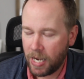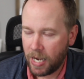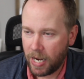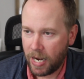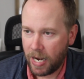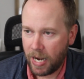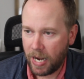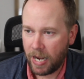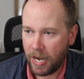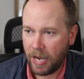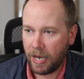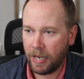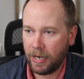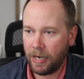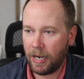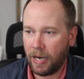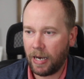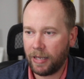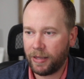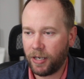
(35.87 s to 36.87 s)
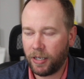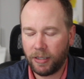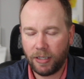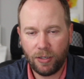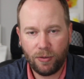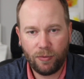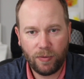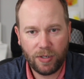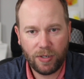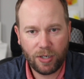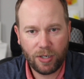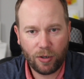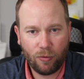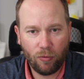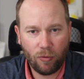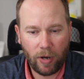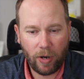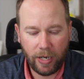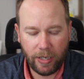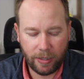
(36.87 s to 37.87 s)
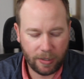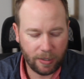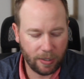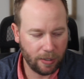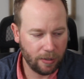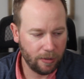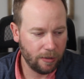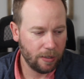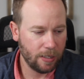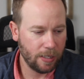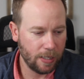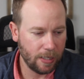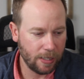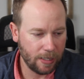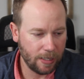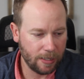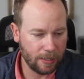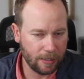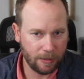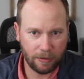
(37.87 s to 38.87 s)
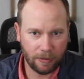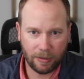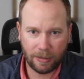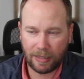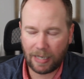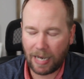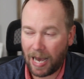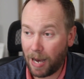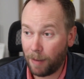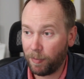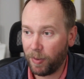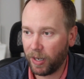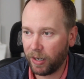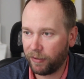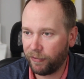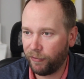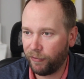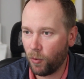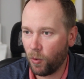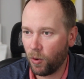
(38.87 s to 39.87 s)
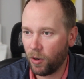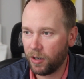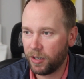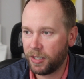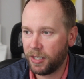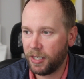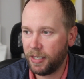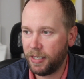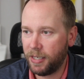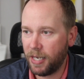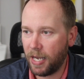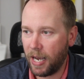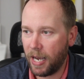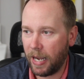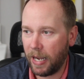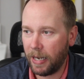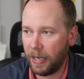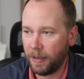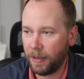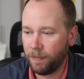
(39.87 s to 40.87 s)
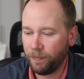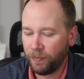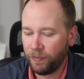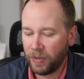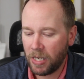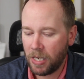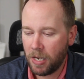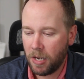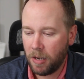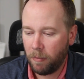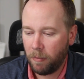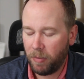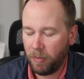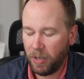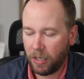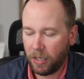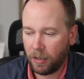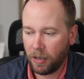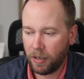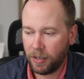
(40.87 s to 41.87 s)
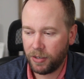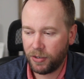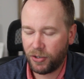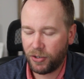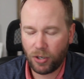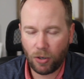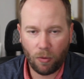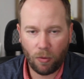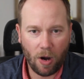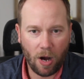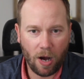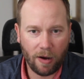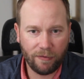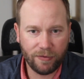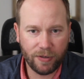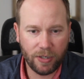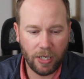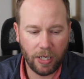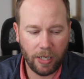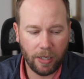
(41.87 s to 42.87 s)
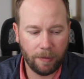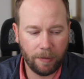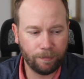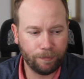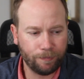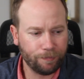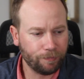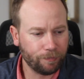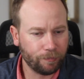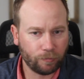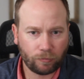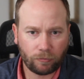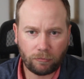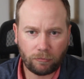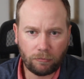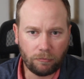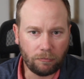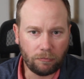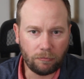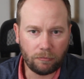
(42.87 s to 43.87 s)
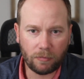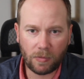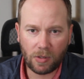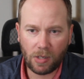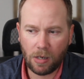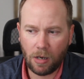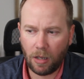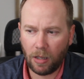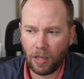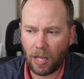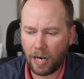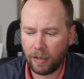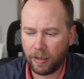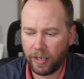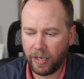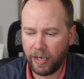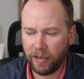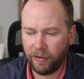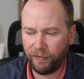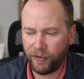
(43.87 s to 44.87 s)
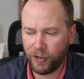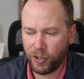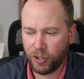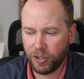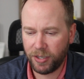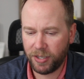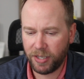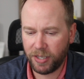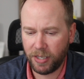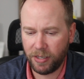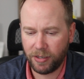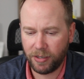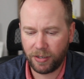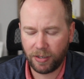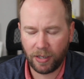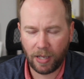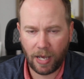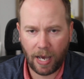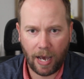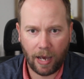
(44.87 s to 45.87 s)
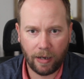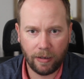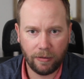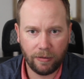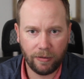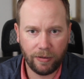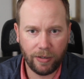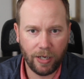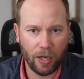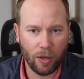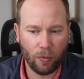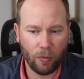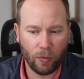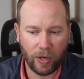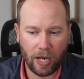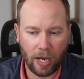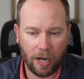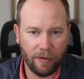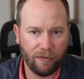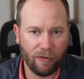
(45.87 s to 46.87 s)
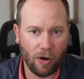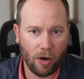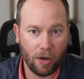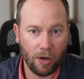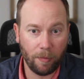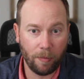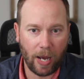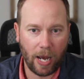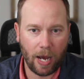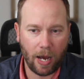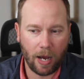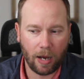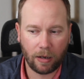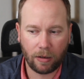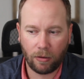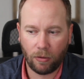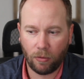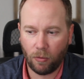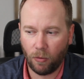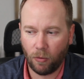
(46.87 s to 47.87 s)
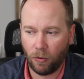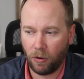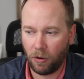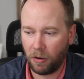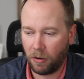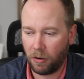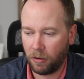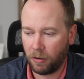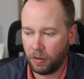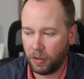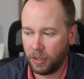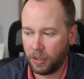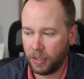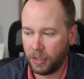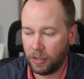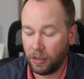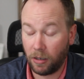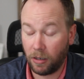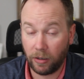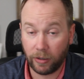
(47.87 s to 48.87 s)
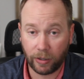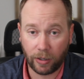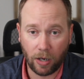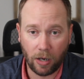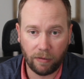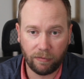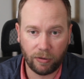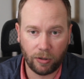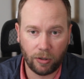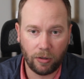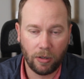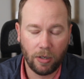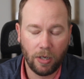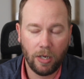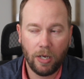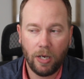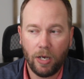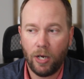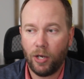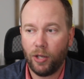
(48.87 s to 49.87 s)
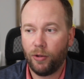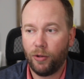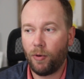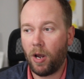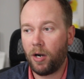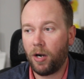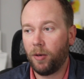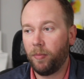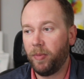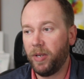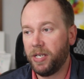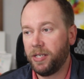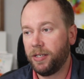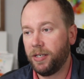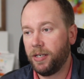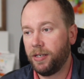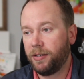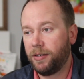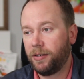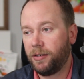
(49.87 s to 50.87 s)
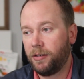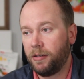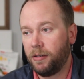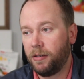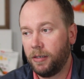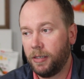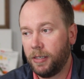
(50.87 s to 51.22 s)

And I thought this was a great topic for today because so often a lot of the inefficiencies that, we kind of unpack or uncover throughout our business